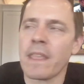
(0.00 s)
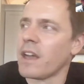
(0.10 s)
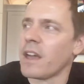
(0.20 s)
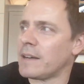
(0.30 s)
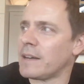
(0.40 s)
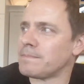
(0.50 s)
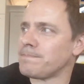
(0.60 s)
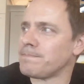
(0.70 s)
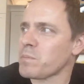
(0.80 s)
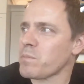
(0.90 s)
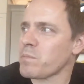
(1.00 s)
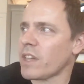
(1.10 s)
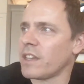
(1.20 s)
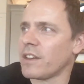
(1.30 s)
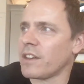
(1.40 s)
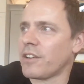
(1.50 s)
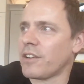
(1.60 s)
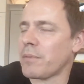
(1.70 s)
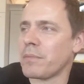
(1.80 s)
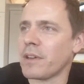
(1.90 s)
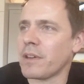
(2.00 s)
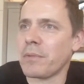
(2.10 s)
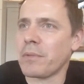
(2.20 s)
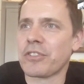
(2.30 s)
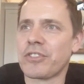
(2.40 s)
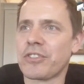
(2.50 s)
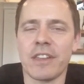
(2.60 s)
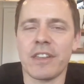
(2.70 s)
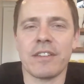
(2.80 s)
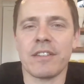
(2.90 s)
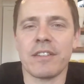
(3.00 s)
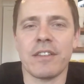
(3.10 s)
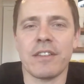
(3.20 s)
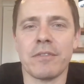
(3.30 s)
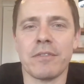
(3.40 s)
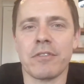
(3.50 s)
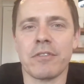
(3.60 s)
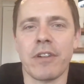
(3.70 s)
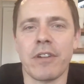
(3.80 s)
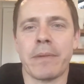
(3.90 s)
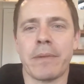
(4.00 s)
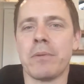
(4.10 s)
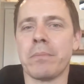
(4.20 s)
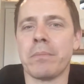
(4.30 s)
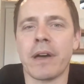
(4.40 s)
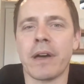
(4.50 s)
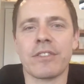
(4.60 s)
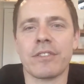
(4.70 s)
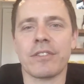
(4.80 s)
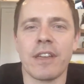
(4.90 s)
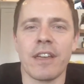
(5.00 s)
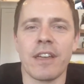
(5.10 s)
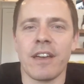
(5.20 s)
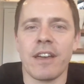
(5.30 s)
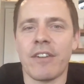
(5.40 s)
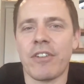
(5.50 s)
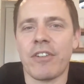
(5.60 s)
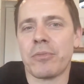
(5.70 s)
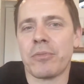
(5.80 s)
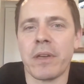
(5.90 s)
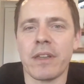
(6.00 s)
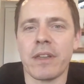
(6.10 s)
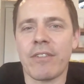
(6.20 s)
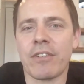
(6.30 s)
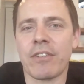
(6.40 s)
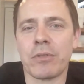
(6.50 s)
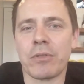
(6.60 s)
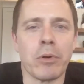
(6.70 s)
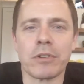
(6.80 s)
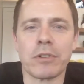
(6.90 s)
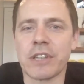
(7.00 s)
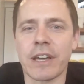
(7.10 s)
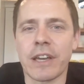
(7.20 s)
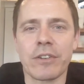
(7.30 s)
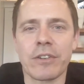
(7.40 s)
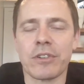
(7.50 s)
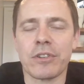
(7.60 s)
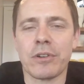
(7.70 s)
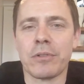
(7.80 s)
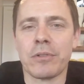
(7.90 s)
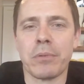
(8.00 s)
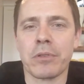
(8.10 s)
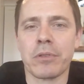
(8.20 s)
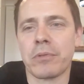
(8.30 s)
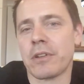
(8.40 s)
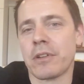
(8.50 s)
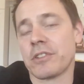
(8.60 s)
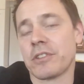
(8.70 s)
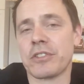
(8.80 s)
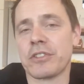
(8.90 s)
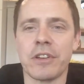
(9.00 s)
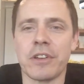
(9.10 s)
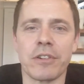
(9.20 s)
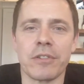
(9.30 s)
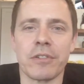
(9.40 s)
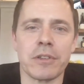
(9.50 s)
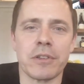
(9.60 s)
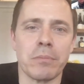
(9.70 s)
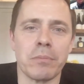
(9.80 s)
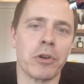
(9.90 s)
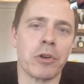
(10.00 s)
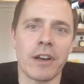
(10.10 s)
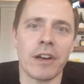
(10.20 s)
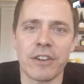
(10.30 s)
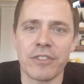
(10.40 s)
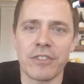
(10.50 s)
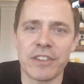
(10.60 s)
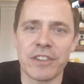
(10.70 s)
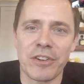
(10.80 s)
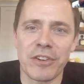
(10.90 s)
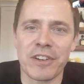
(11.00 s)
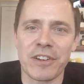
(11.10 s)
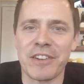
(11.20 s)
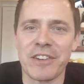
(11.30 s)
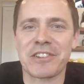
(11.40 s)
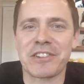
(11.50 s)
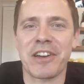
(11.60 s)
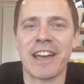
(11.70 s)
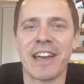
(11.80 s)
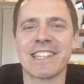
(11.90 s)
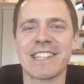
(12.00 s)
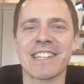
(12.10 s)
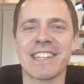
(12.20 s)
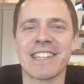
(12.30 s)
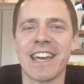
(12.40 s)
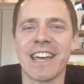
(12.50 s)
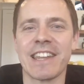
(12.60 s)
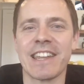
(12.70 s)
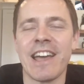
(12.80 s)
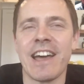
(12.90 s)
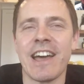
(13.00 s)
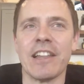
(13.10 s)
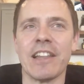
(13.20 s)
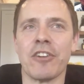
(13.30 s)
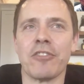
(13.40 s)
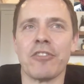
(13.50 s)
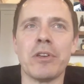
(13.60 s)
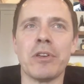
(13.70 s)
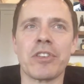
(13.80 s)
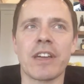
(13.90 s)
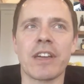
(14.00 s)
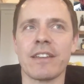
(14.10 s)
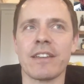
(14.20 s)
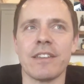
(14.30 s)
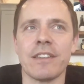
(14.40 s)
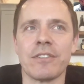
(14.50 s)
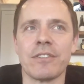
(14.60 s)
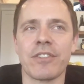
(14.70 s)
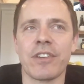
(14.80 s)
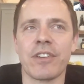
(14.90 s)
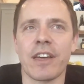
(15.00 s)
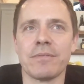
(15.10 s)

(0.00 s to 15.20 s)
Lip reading: I'm interested in riding mountain bikes, and I've always been avid with motorcycles, both whether it's on the street or, motocross off in the dirt, on tracks, things like that. And I love music. I've got a